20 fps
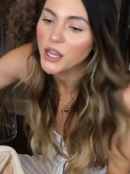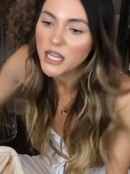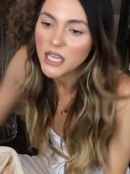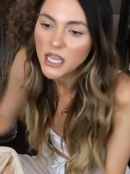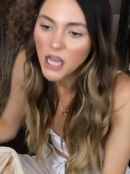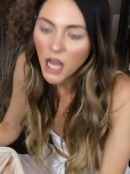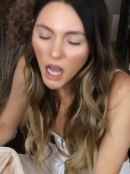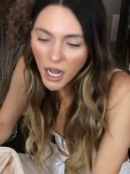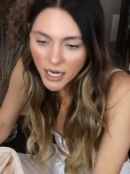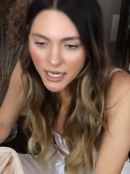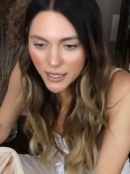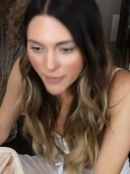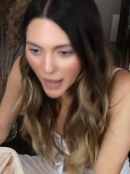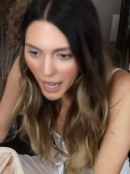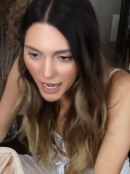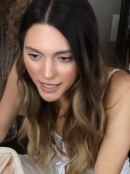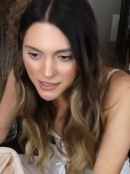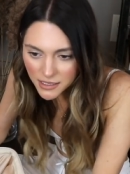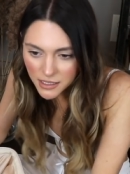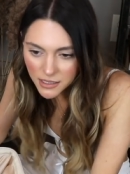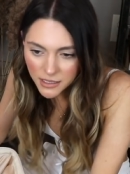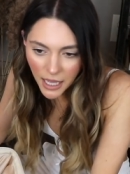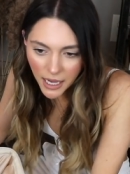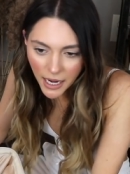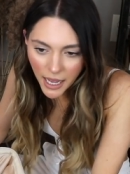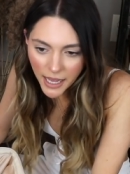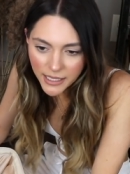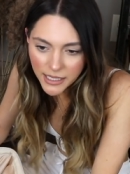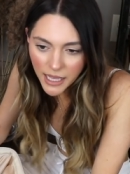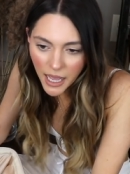the honey mask
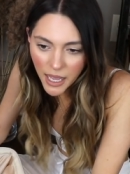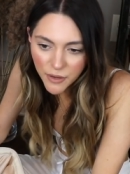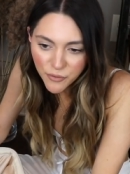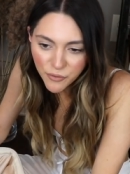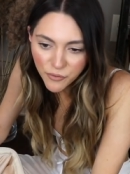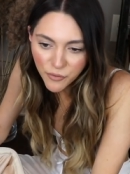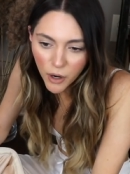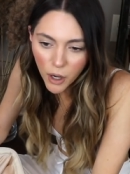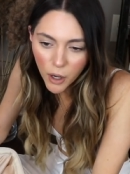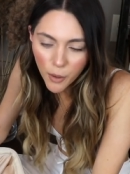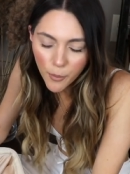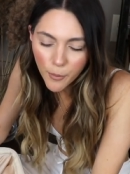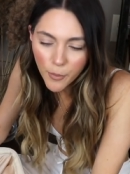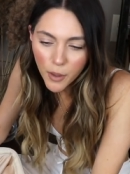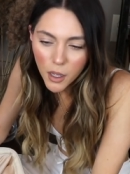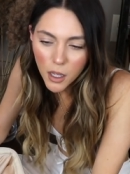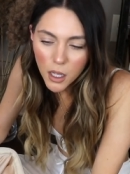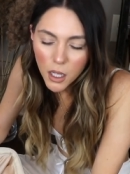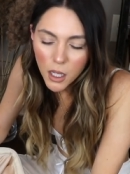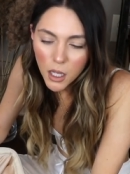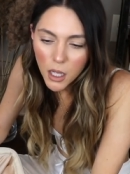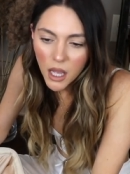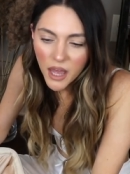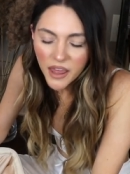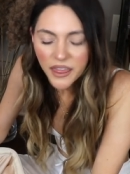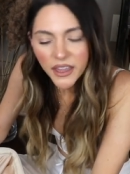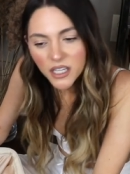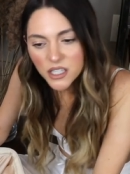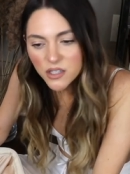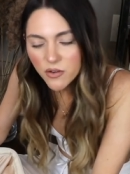that I get from,
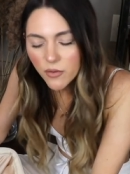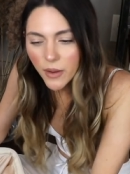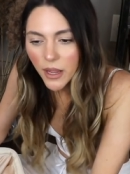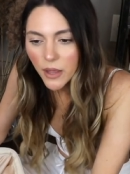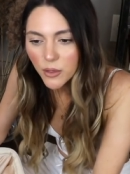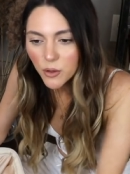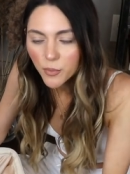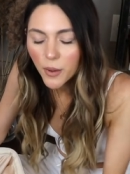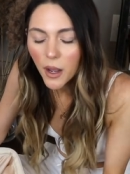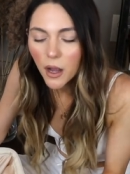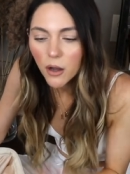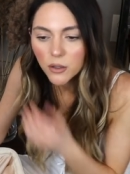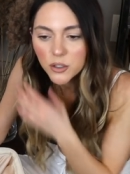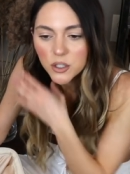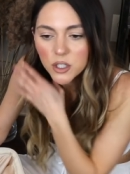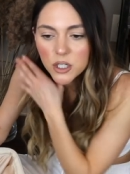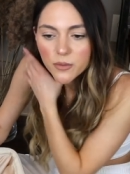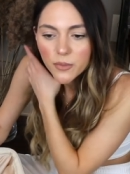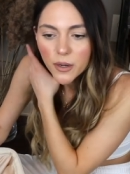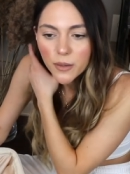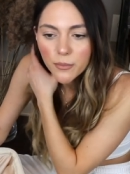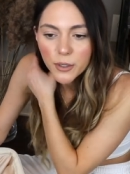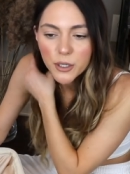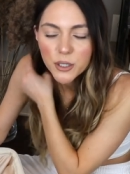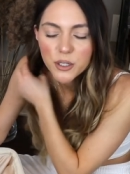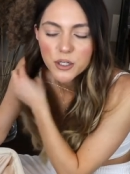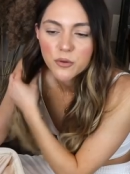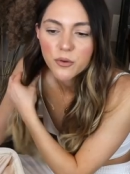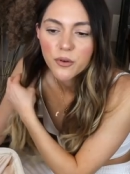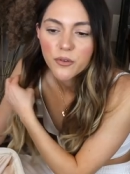I think it's from Anthropologie, but I'm
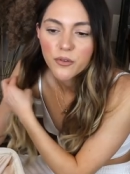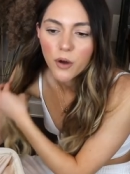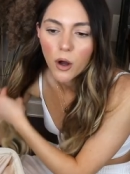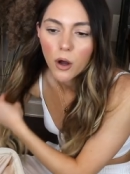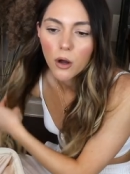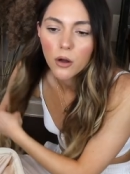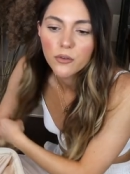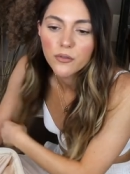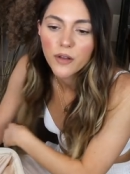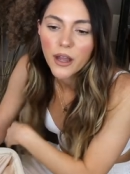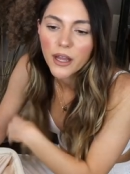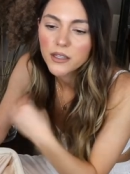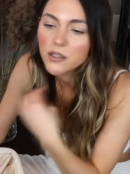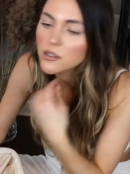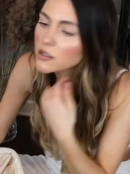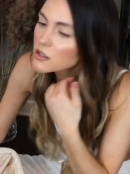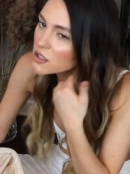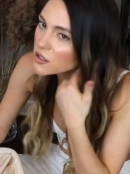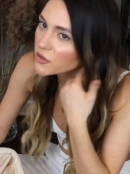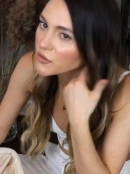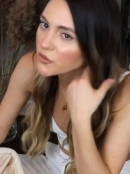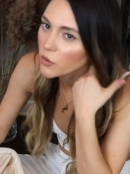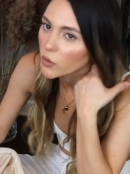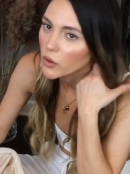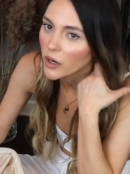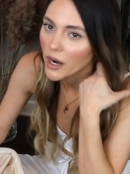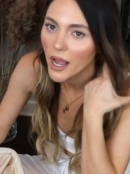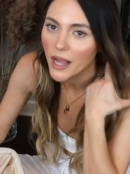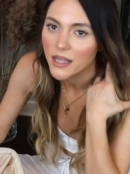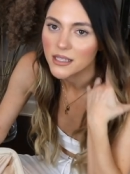pretty sure Revolve and
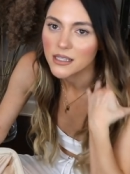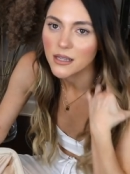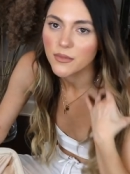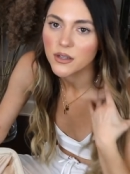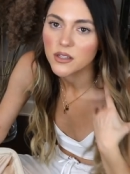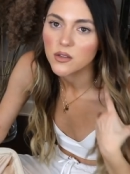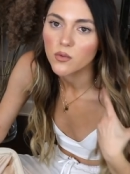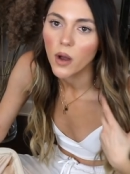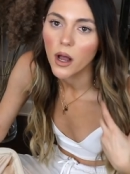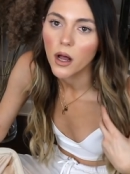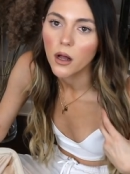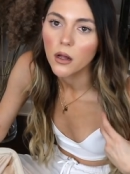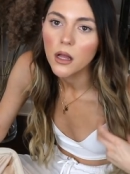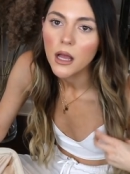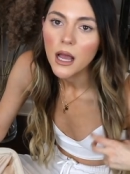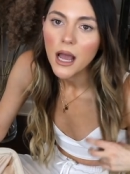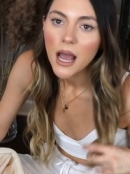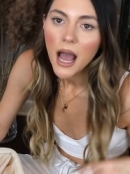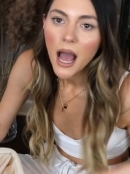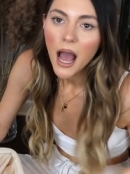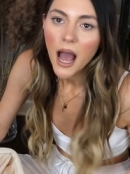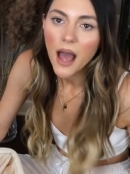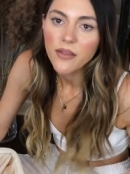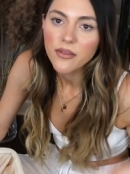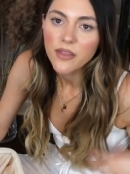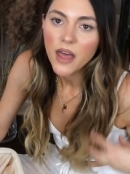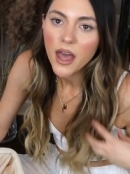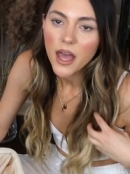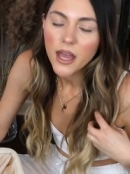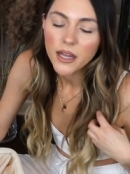Sephora has them as well.
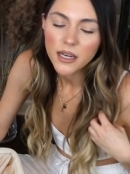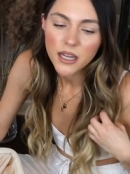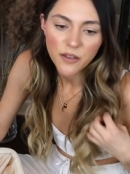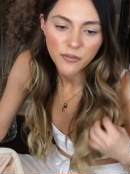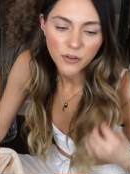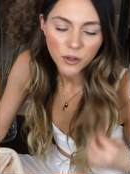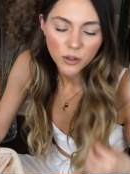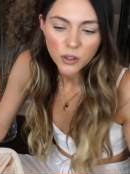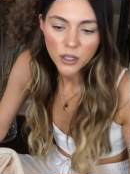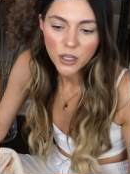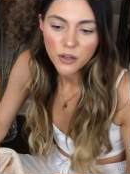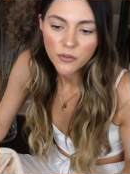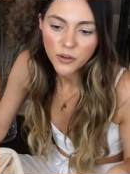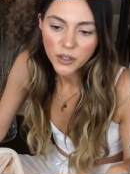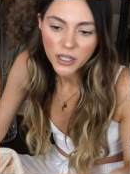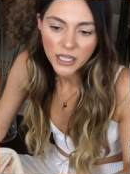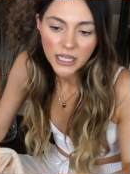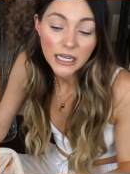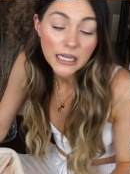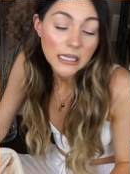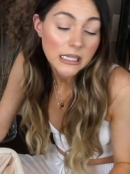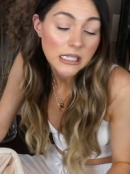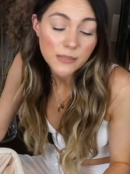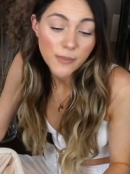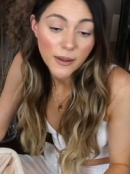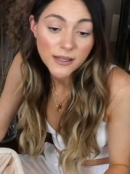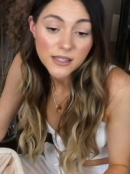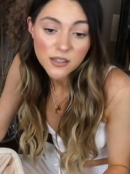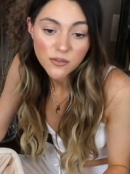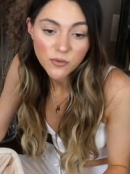And then if you're looking for like an
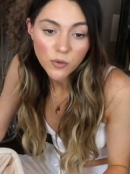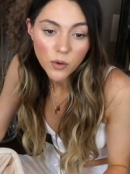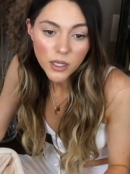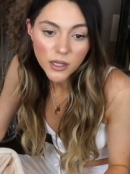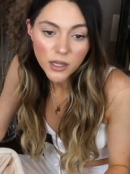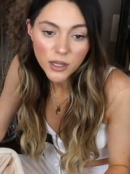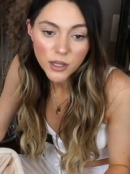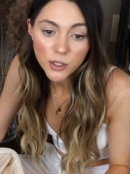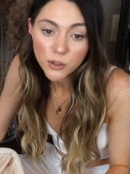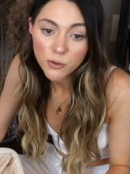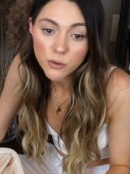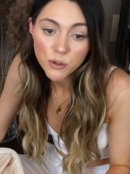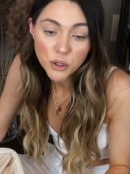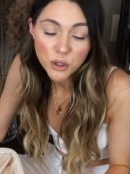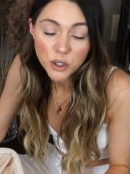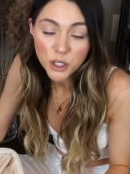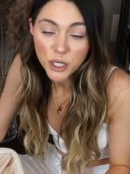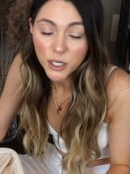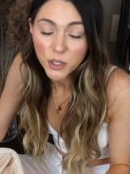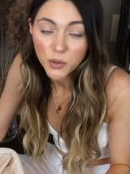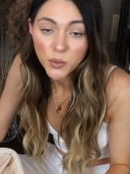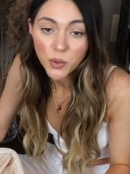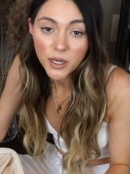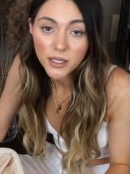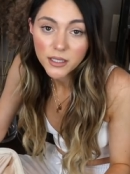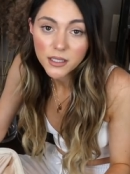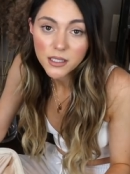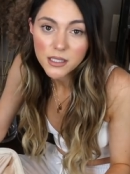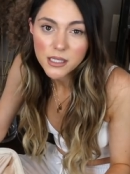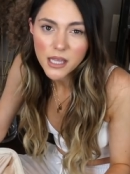inexpensive one, the Neutrogena
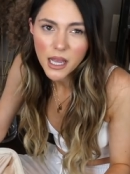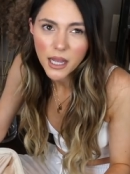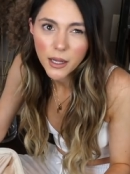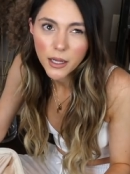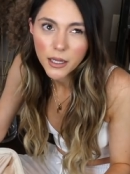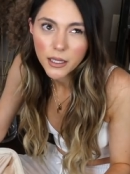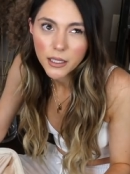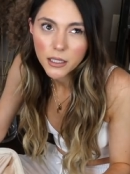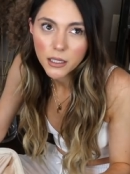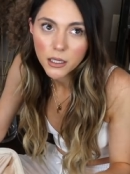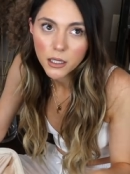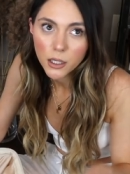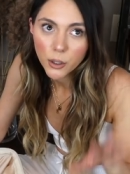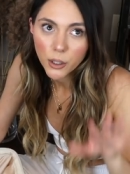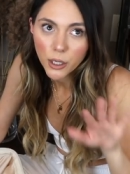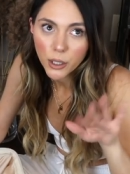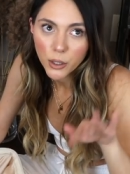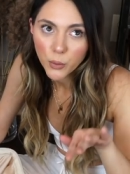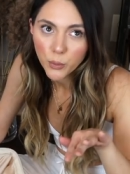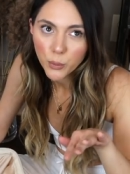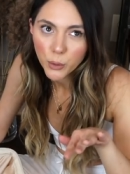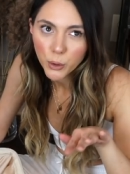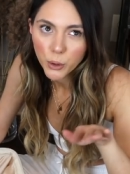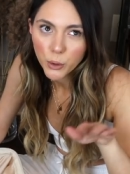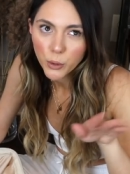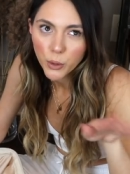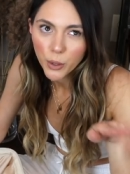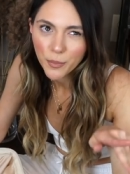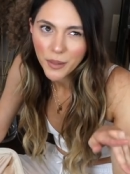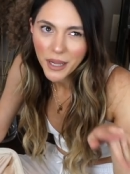ones, uh, they're either
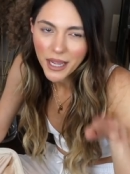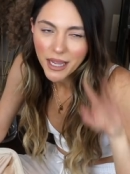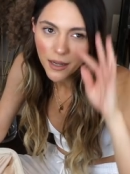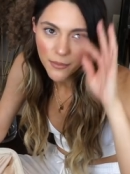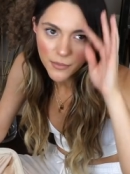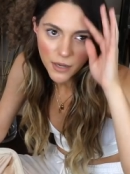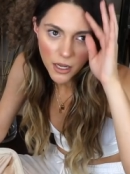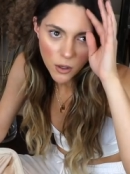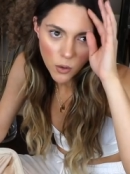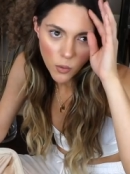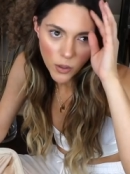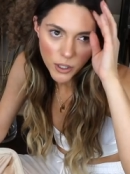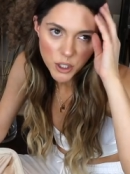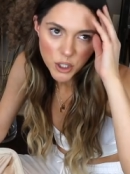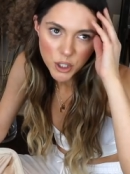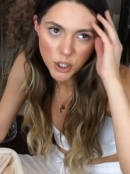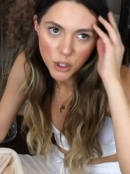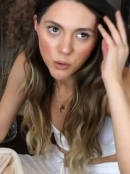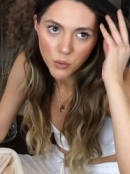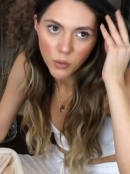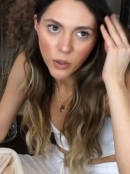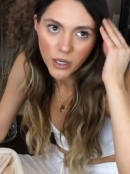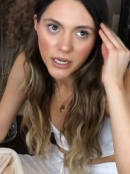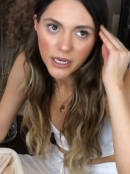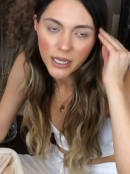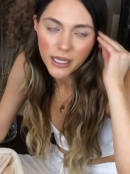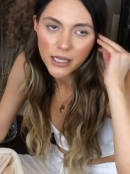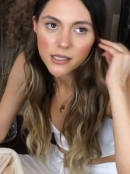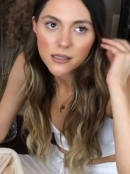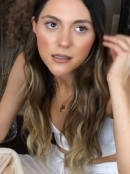blue or pink. I'm not quite sure what
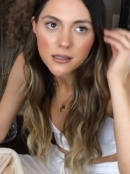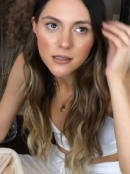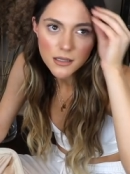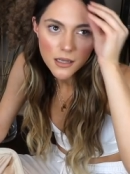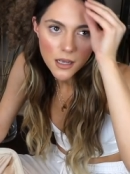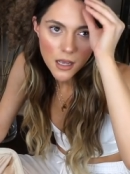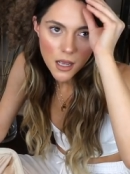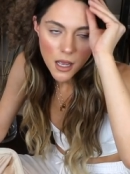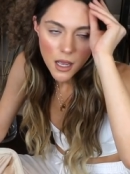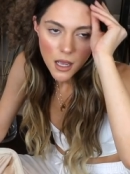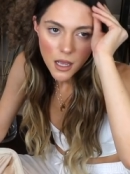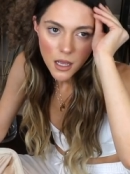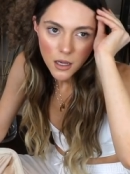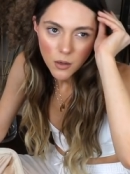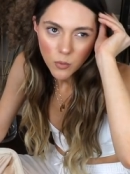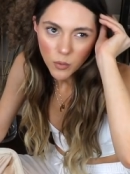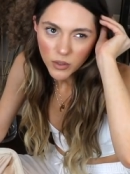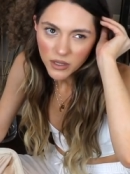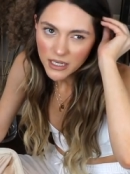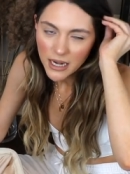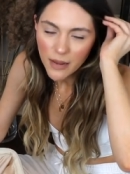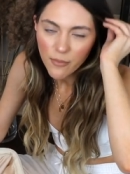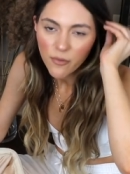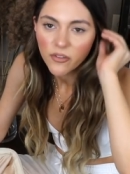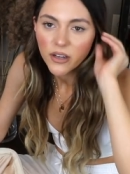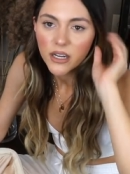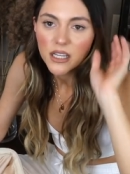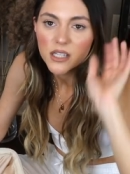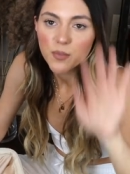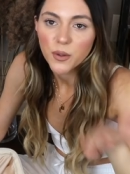it is what the name
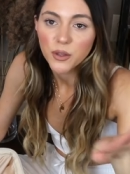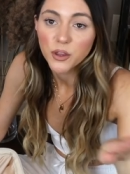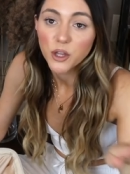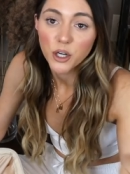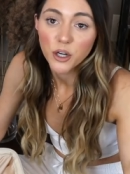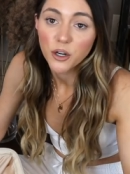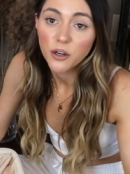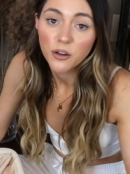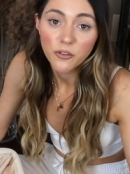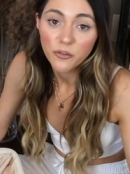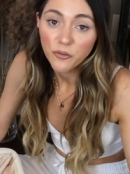of it is, but they're